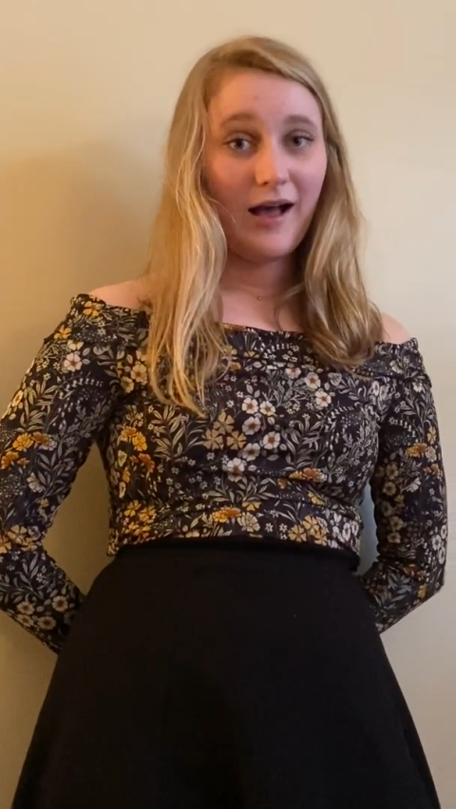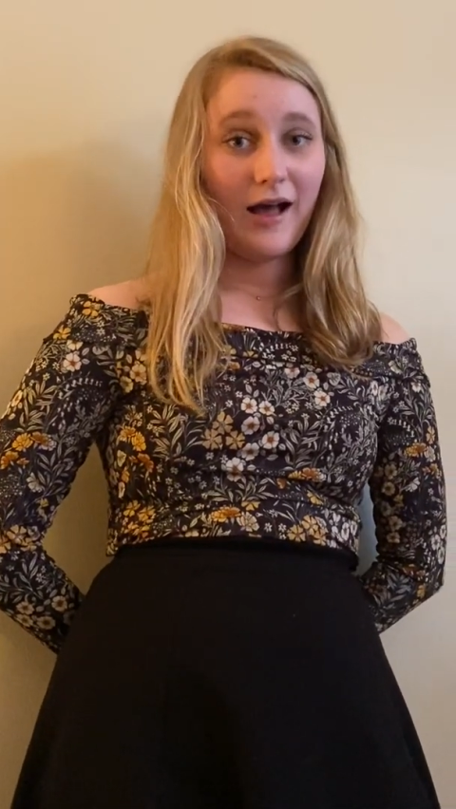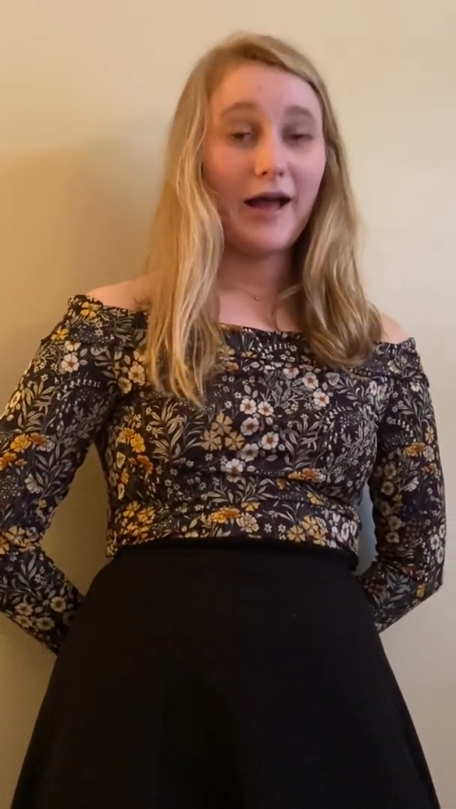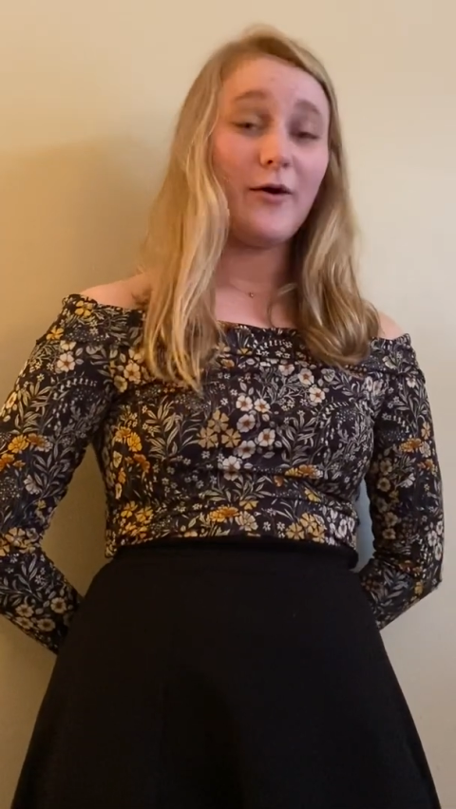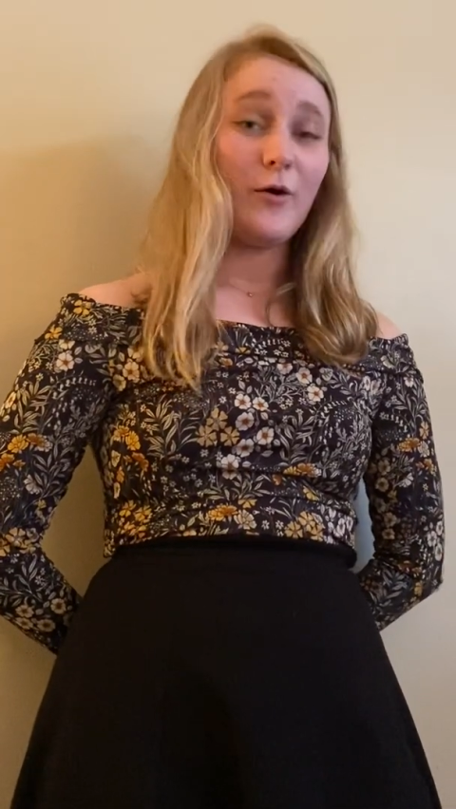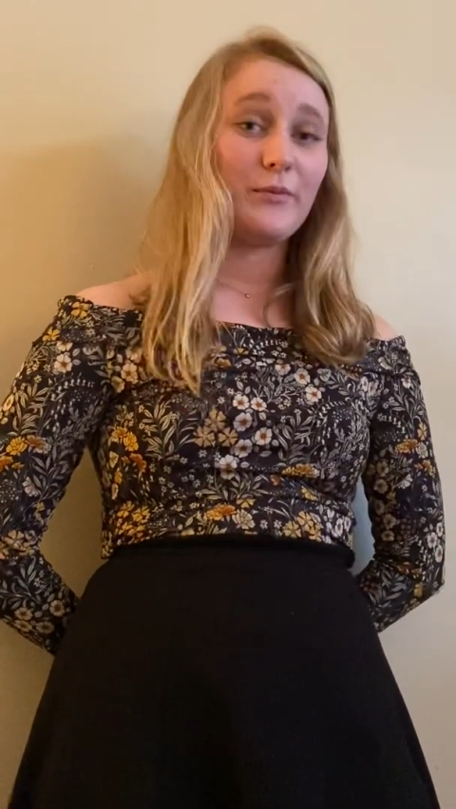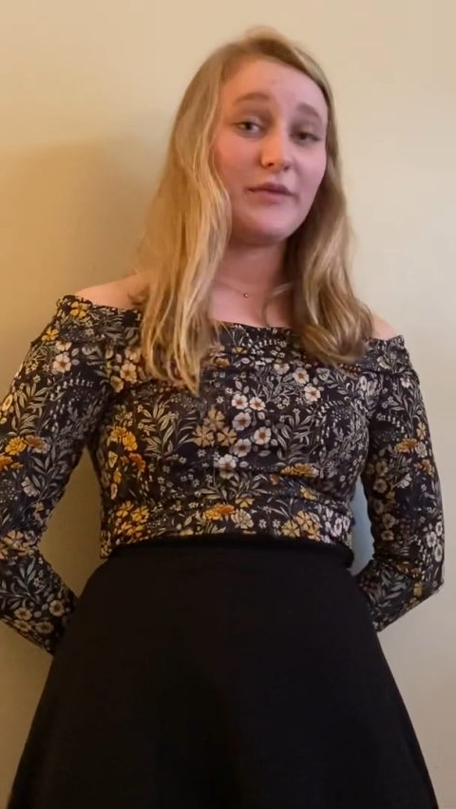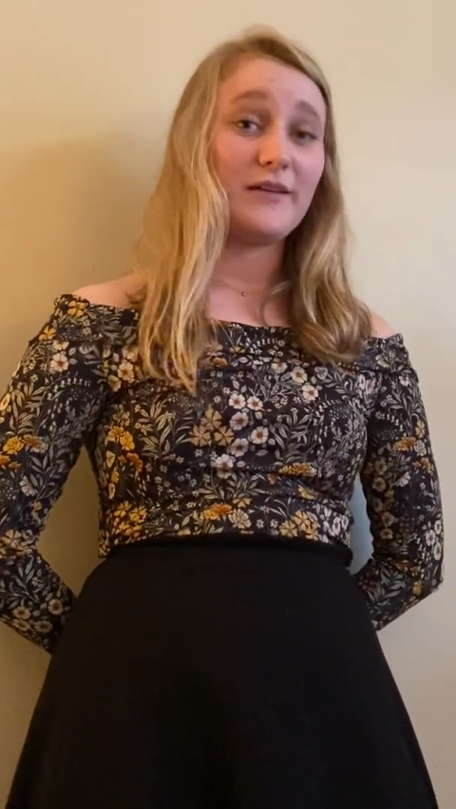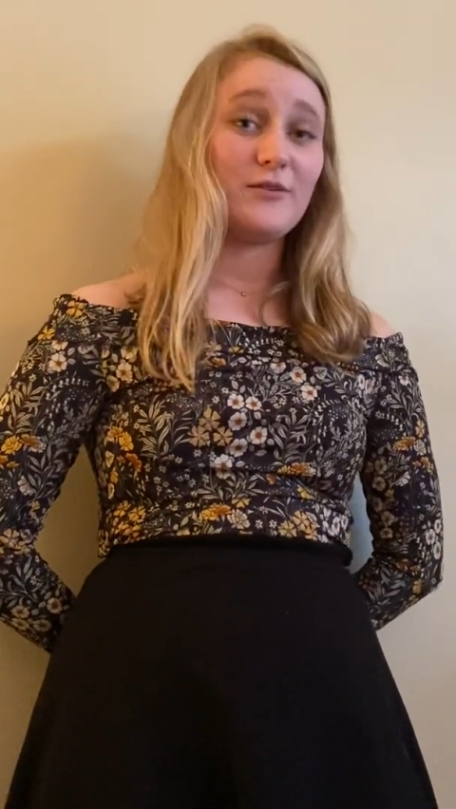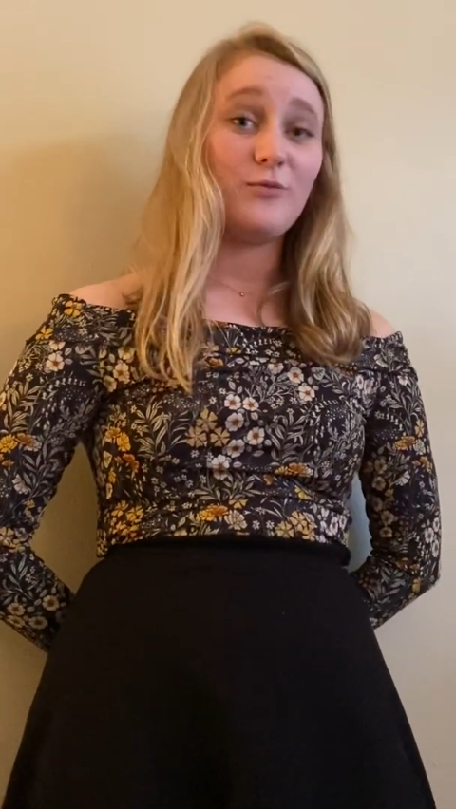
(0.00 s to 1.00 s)
I hope
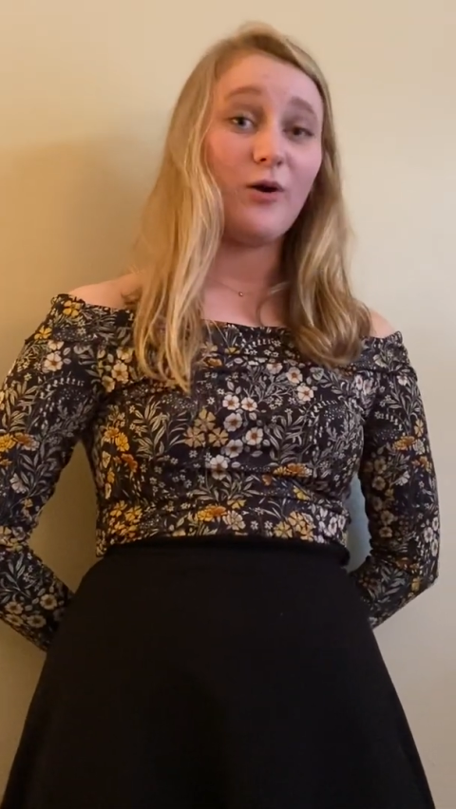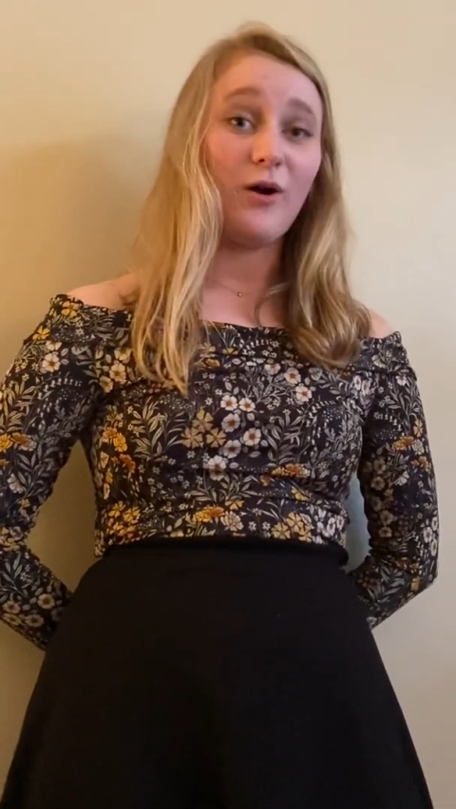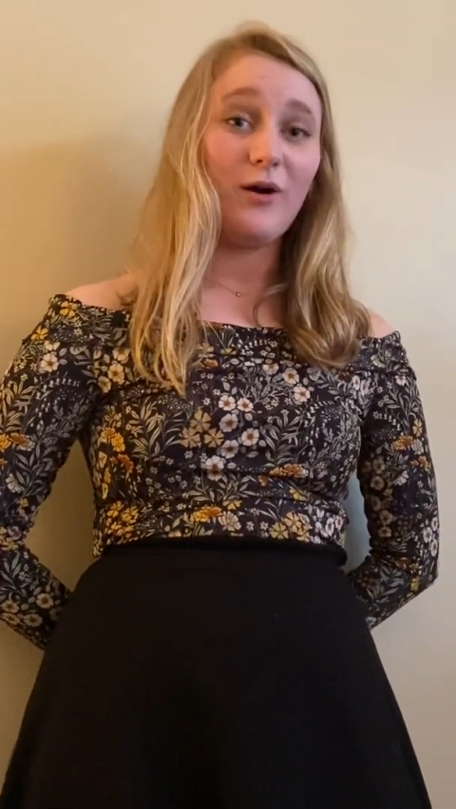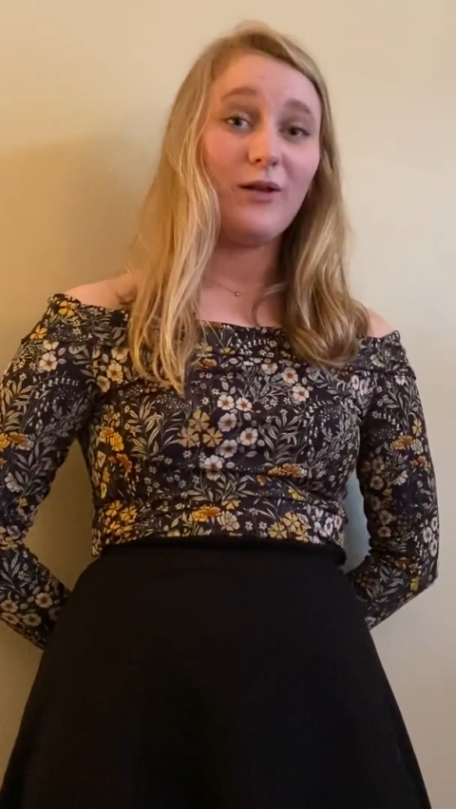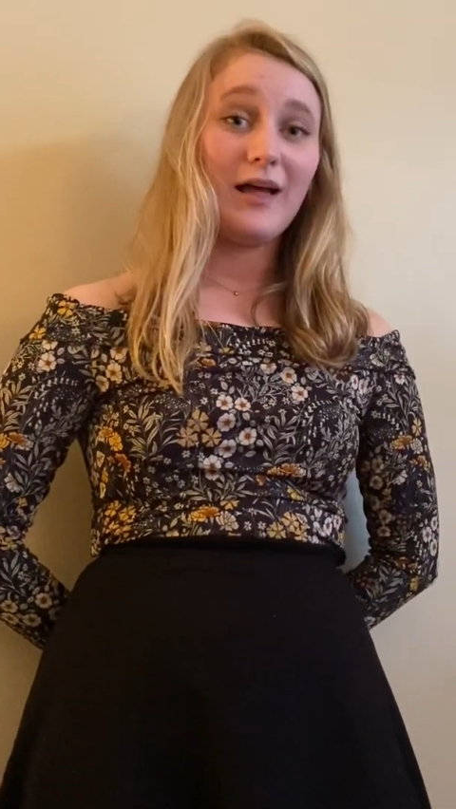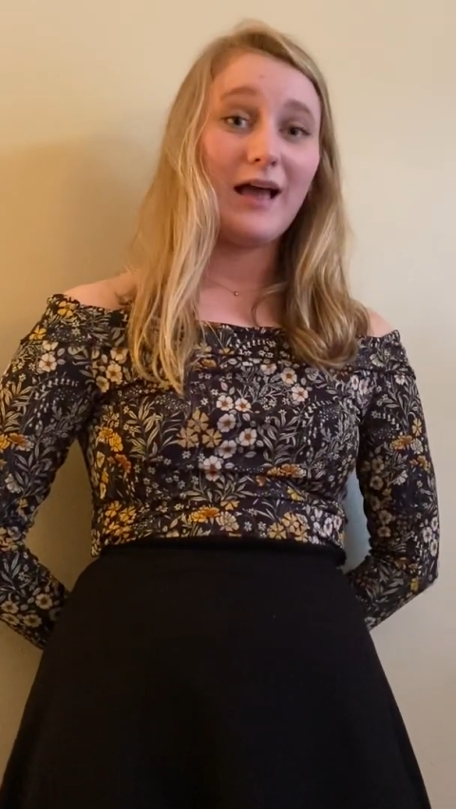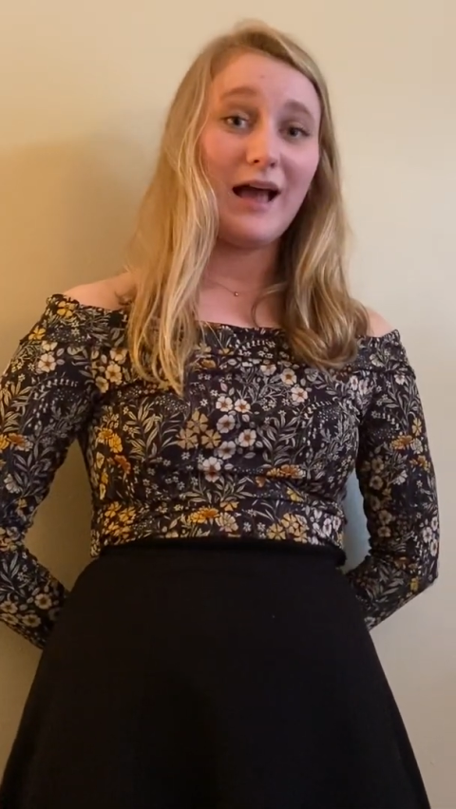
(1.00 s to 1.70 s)
that you all